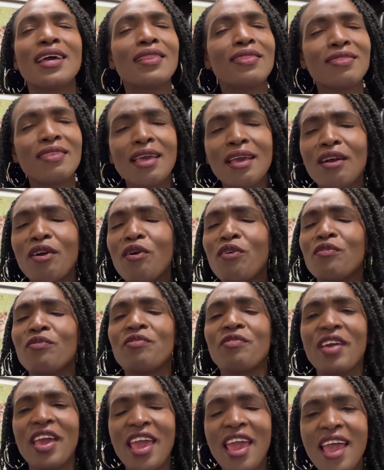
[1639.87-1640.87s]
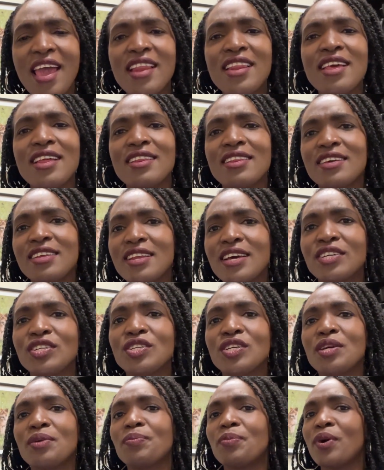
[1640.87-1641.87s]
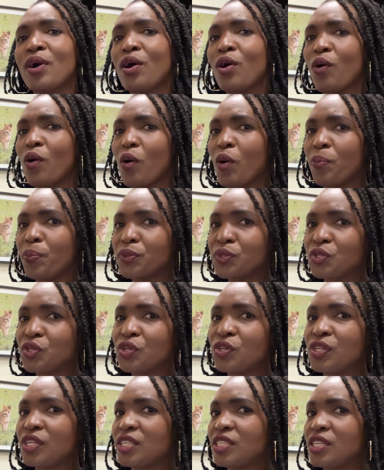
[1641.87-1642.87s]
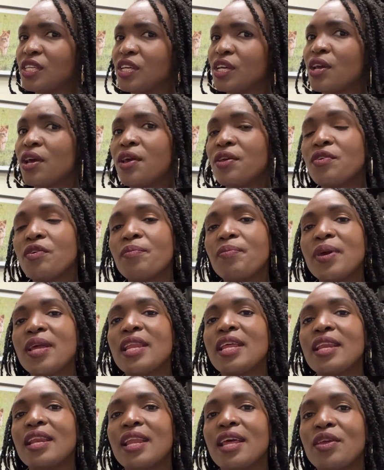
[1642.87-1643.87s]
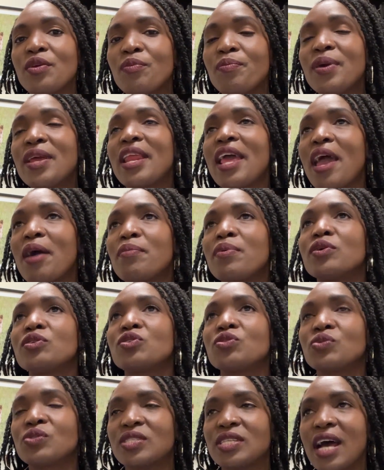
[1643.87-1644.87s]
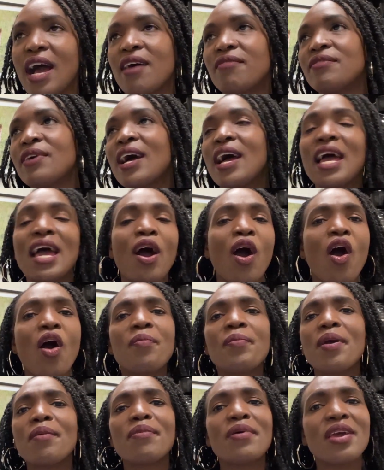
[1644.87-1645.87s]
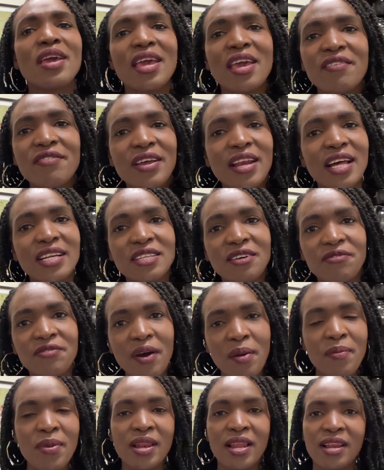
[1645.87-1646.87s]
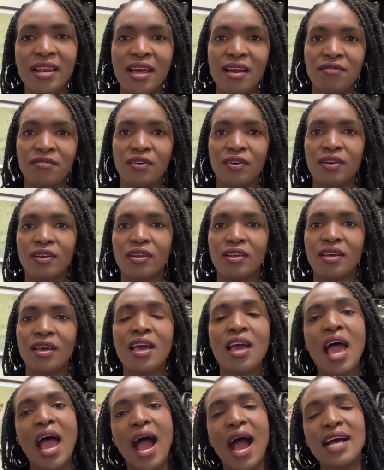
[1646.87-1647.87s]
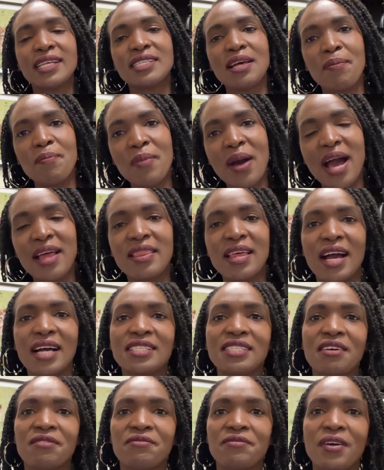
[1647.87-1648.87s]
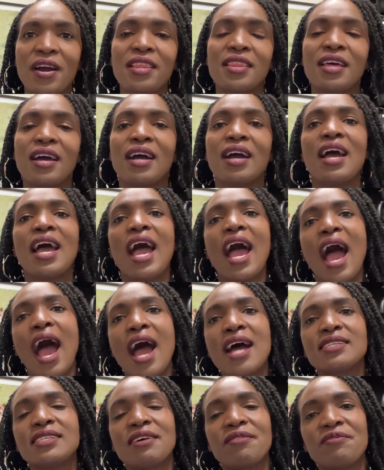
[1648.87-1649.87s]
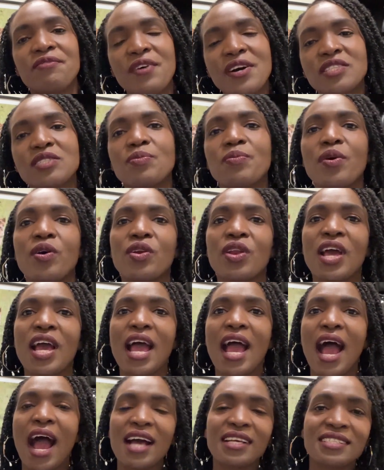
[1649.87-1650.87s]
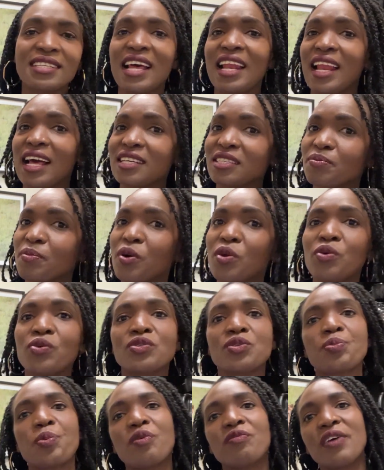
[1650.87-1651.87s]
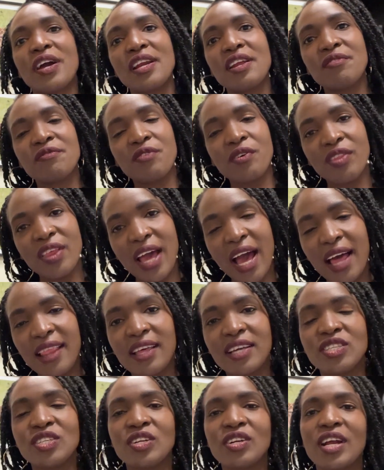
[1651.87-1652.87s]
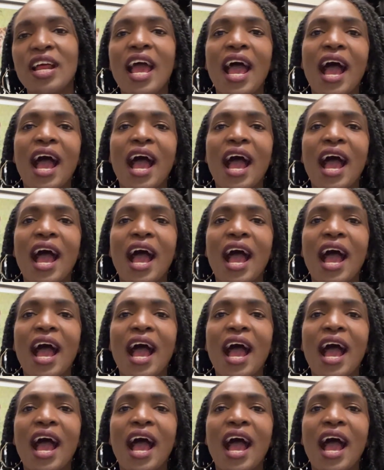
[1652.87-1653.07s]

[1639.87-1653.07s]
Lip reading: think of any leadership opportunity you've been able to serve. Or maybe even at a family level, as a mother, as a father, as a firstborn, as the lastborn who's providing for the other children.